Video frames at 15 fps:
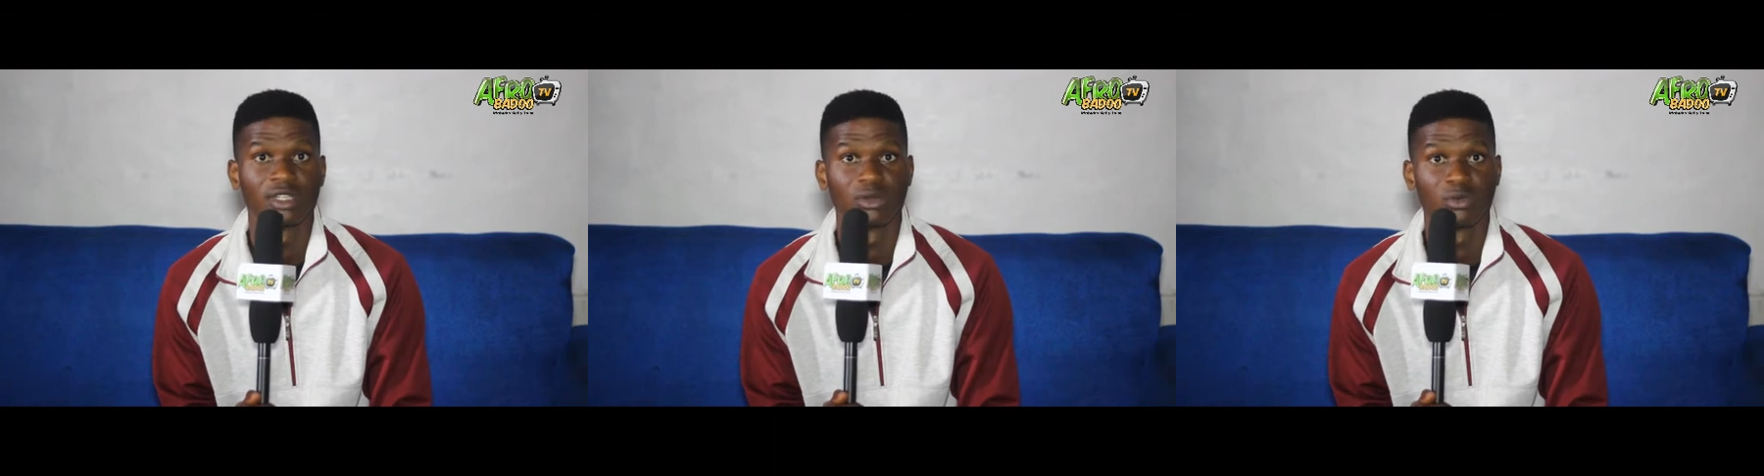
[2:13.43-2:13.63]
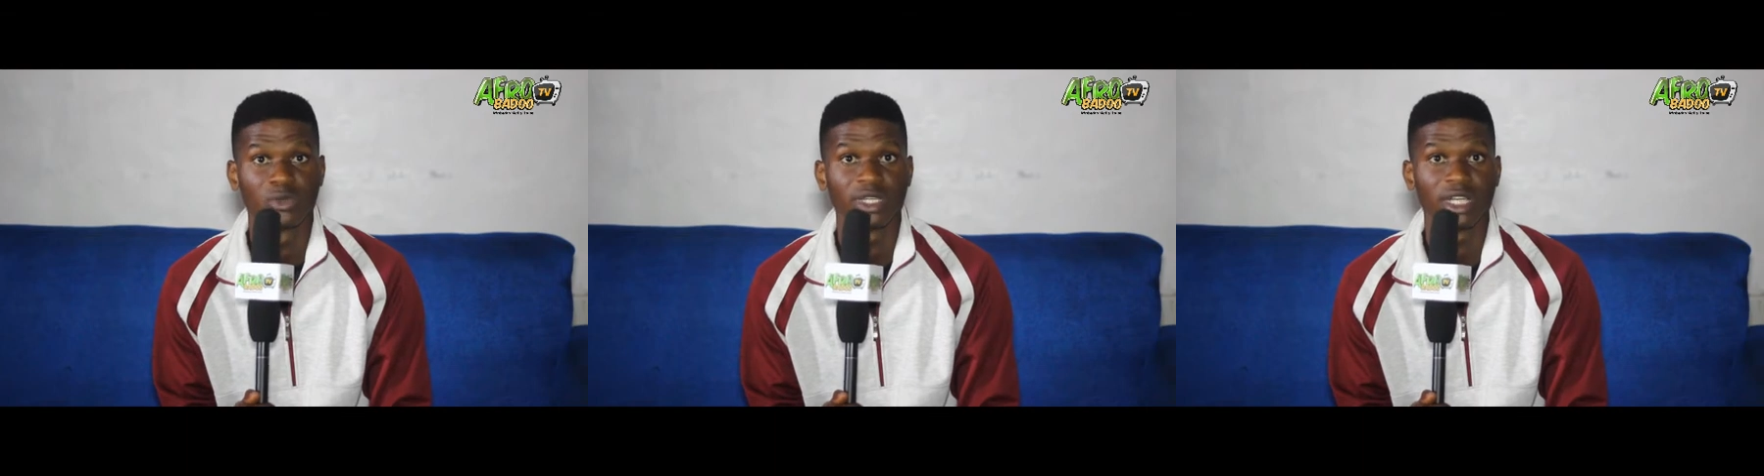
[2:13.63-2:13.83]

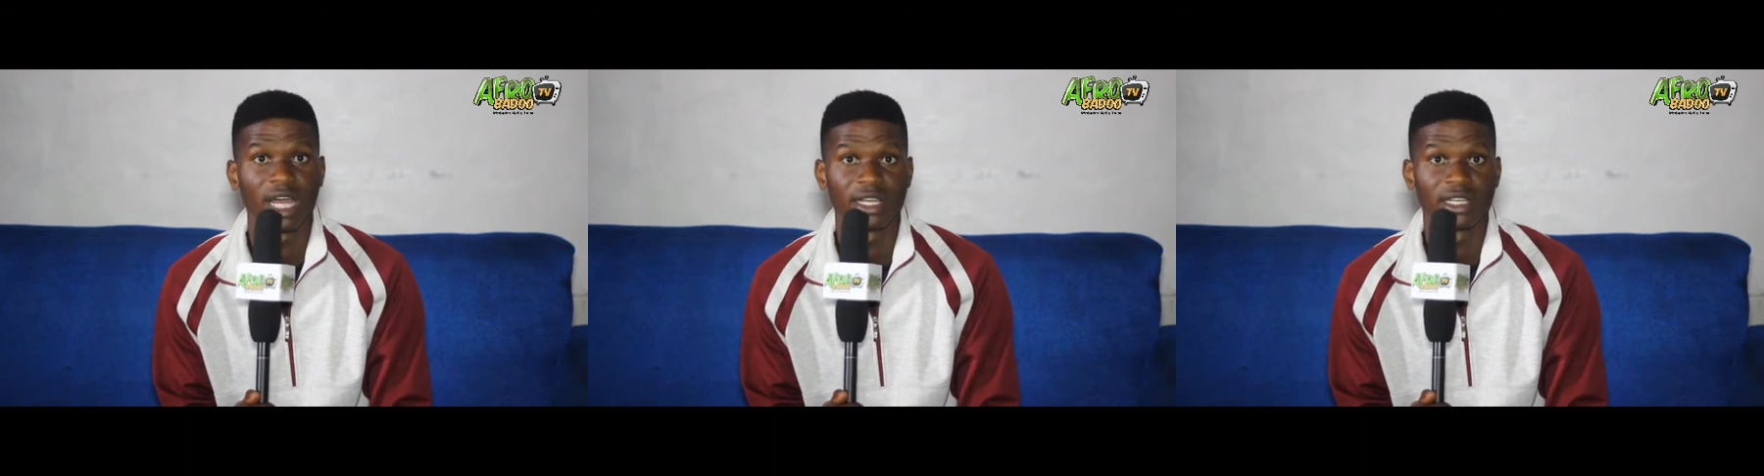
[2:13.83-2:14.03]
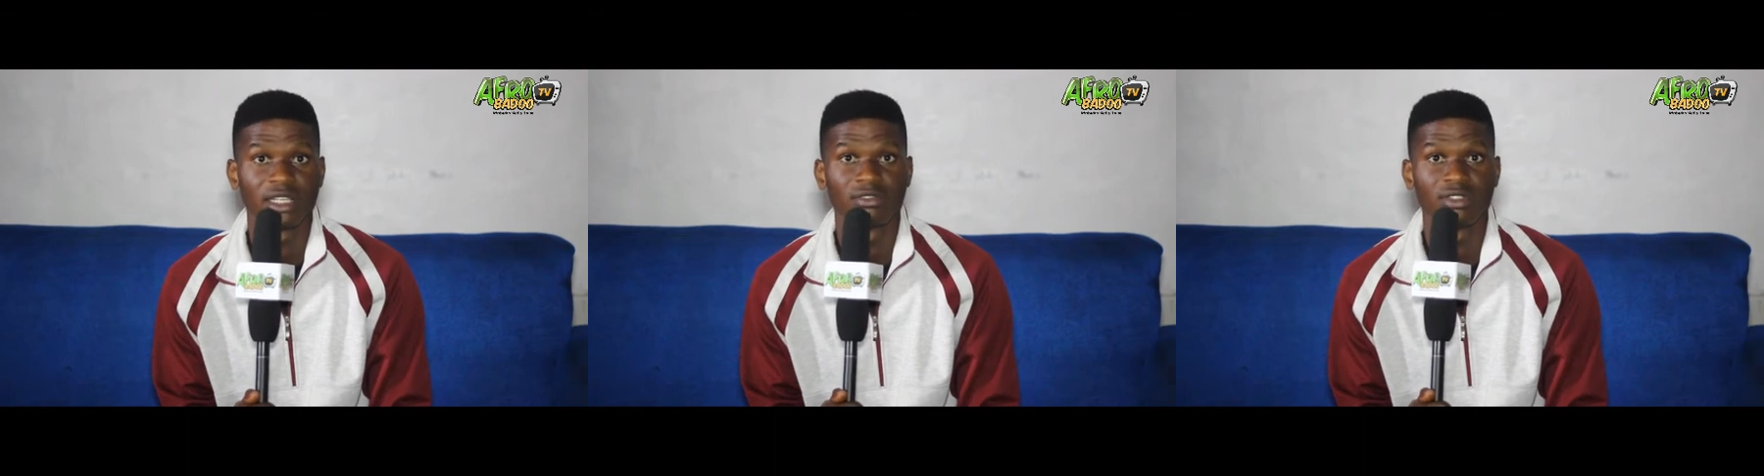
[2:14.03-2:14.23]
We
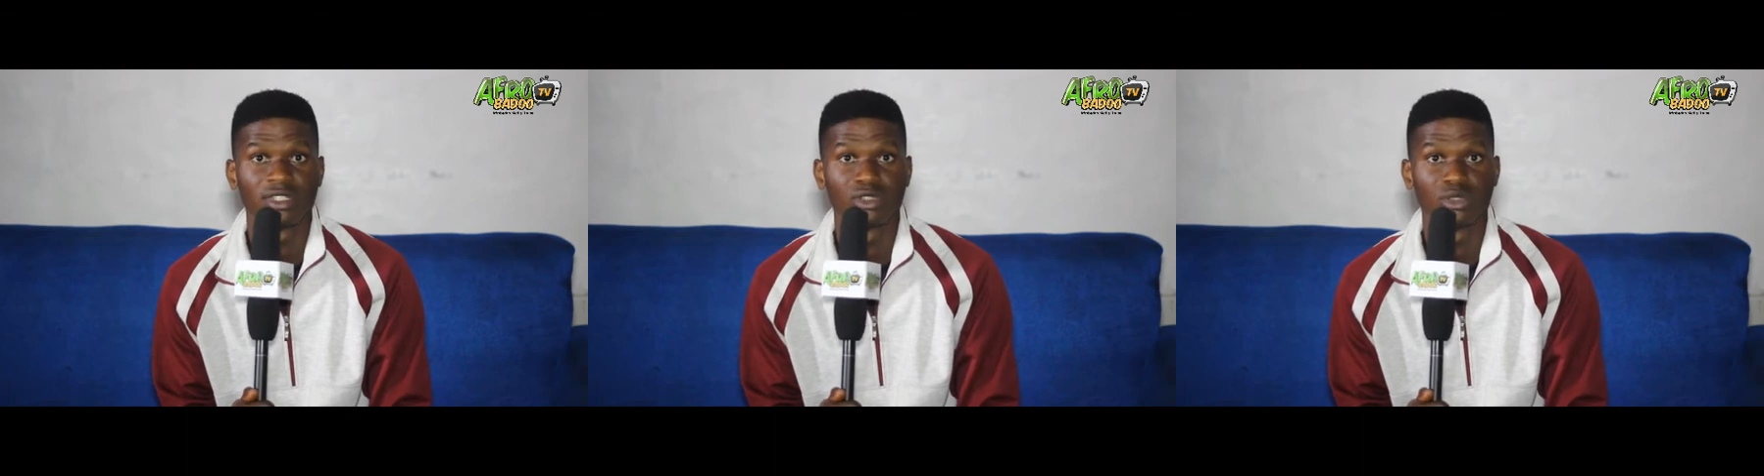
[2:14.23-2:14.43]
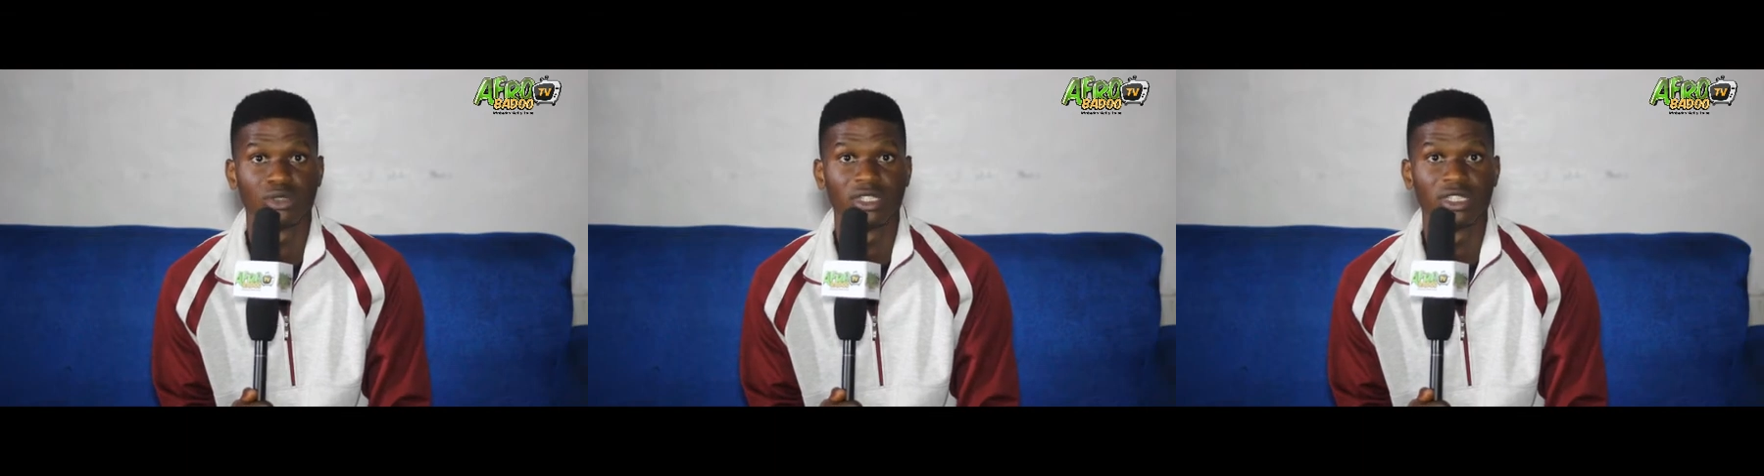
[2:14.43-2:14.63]
are giving
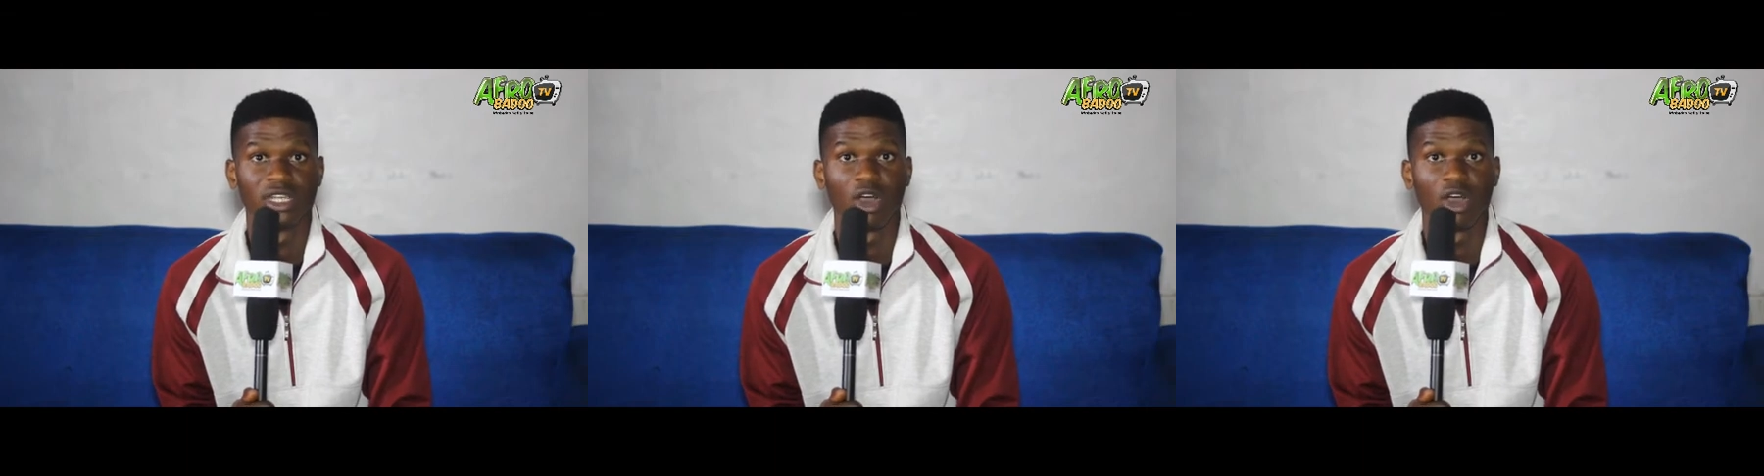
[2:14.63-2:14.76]
you the